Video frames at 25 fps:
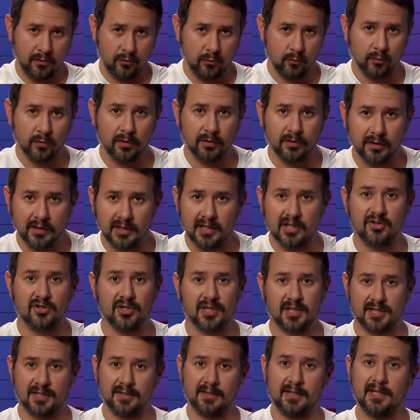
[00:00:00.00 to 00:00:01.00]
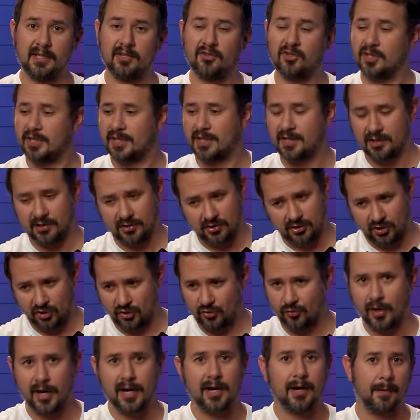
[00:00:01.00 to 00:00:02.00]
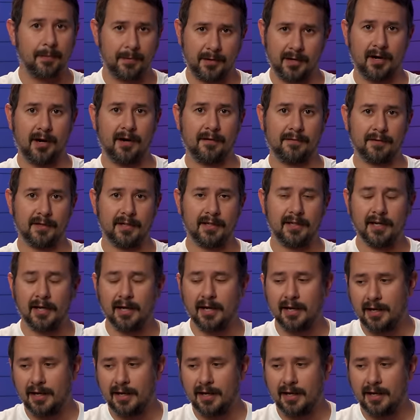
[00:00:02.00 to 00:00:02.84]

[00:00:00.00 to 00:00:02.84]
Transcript: religiously, just straight up coffee.